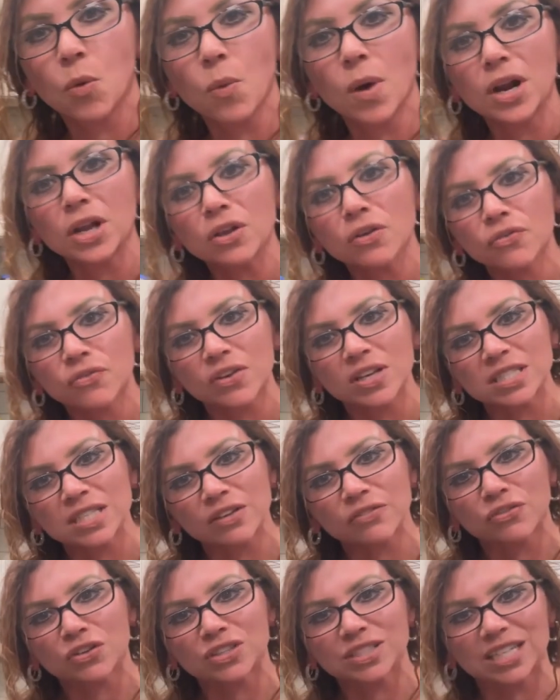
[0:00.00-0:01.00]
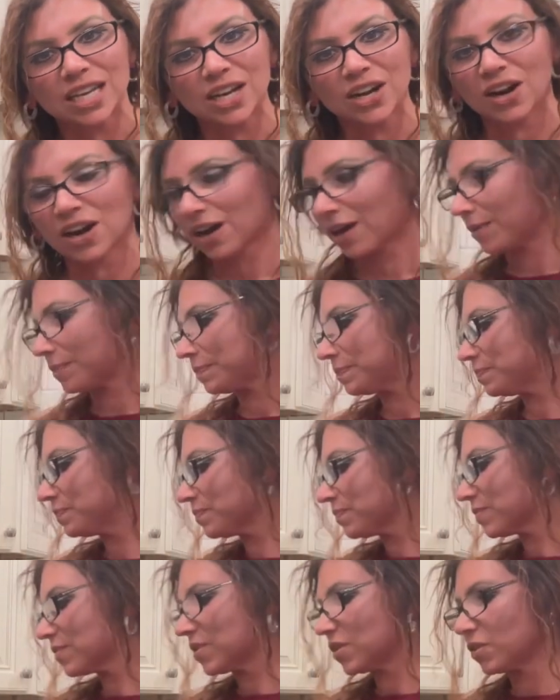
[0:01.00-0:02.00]
What are you fixing for dinner?
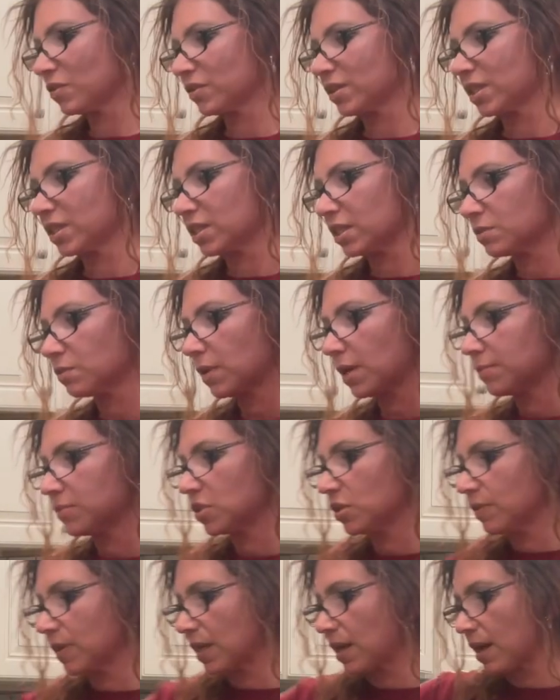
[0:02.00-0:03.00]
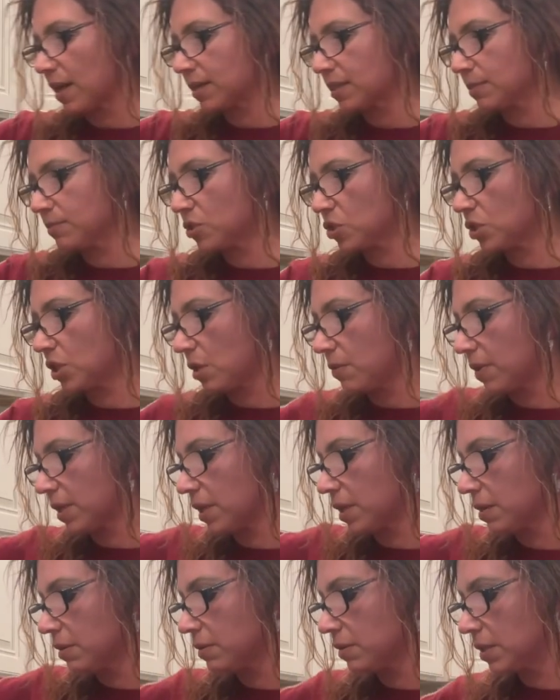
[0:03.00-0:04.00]
So this is what I'm doing, guys. I'm showing
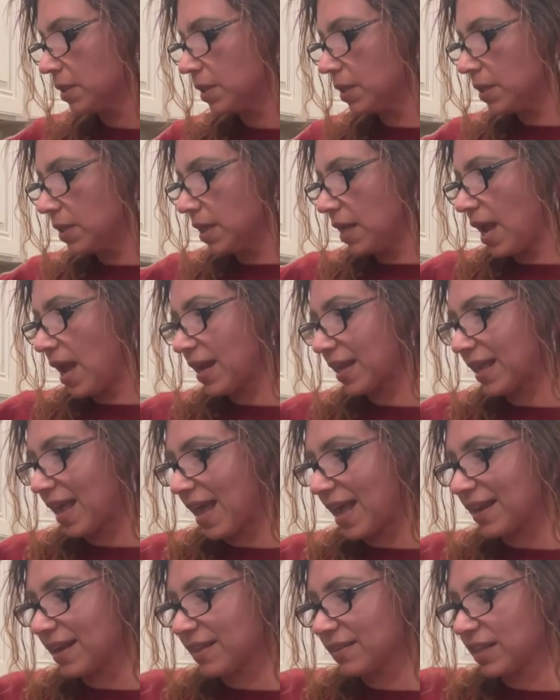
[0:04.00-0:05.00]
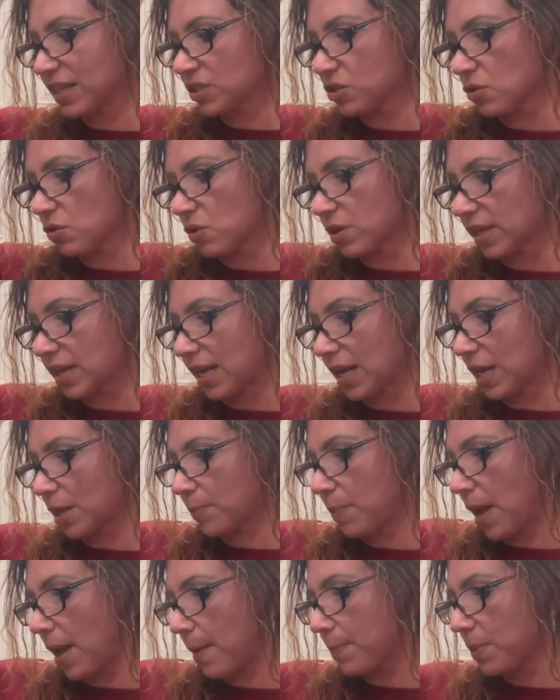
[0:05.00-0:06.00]
you. And again, these are organic
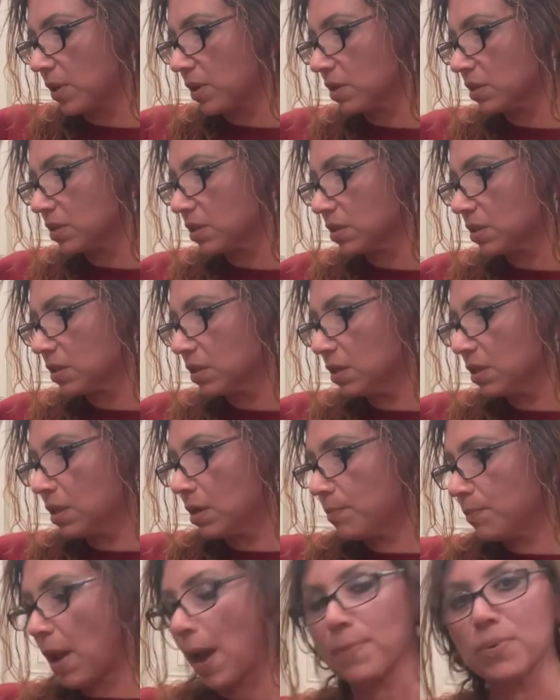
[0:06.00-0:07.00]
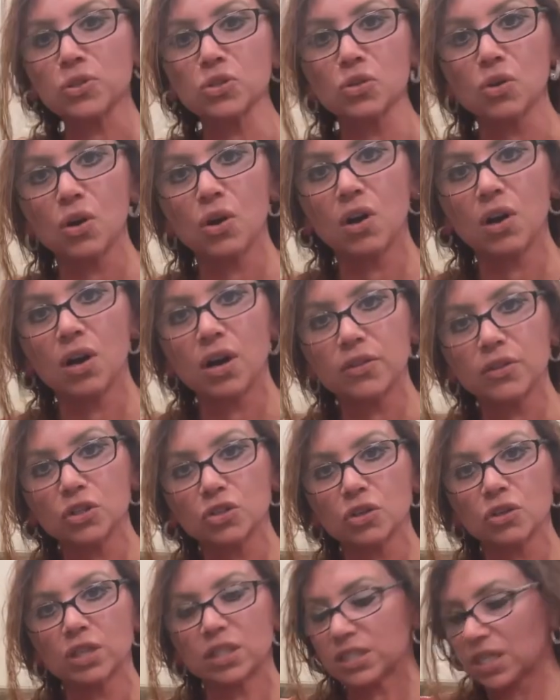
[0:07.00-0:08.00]
peppers. Peppers are on the
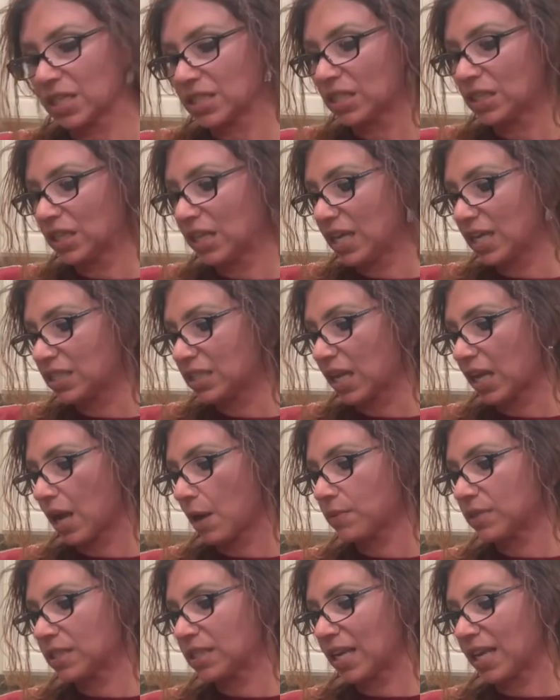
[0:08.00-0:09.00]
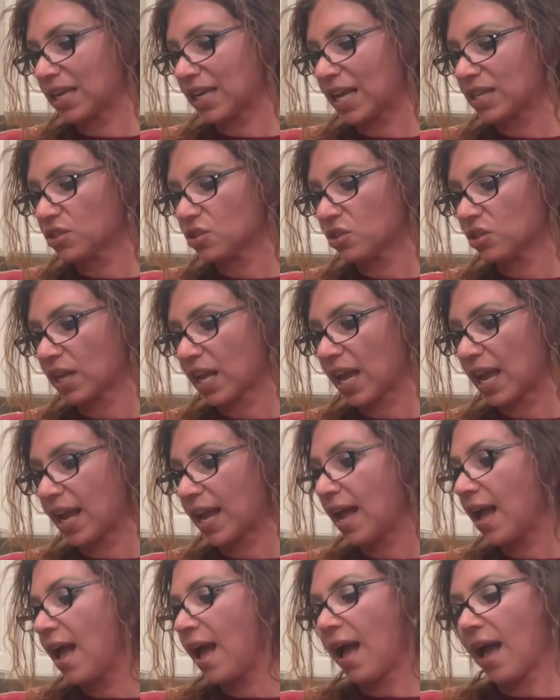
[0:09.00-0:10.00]
Dirty Dozen list, like I was saying yesterday.
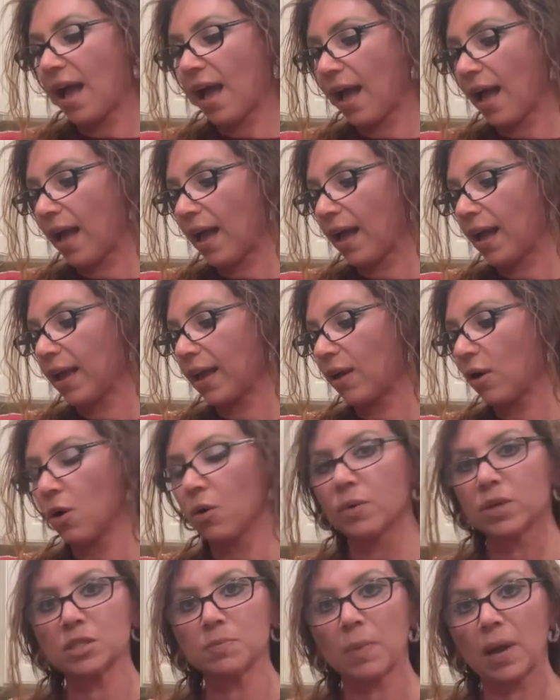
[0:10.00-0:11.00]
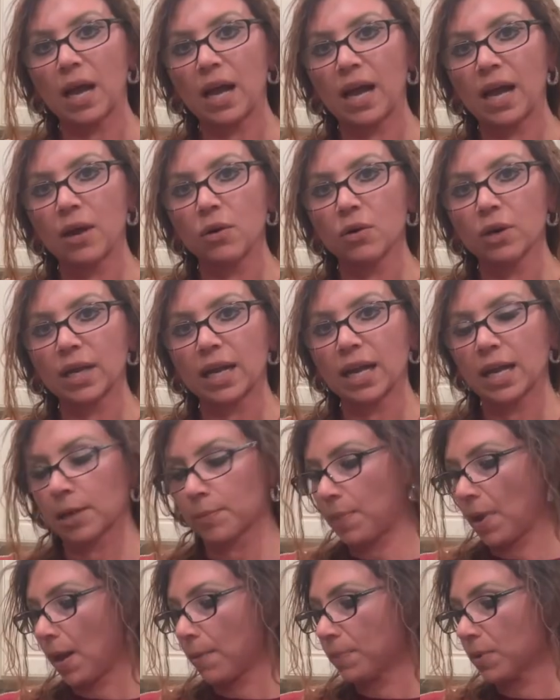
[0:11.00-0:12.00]
I always buy organic
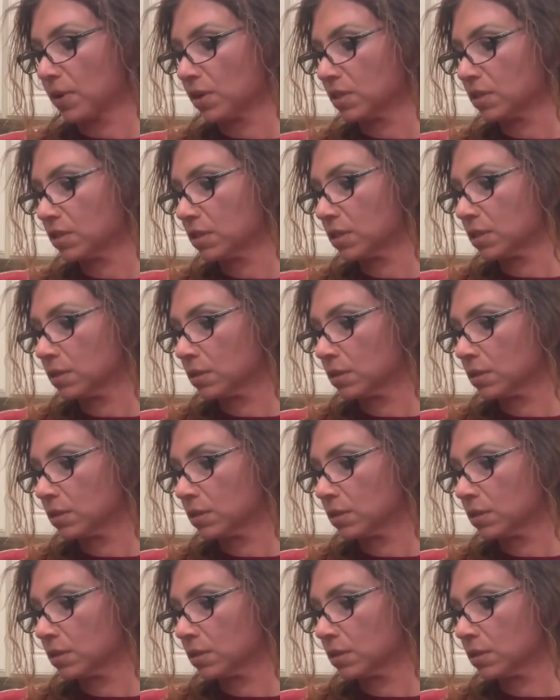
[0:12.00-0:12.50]
peppers.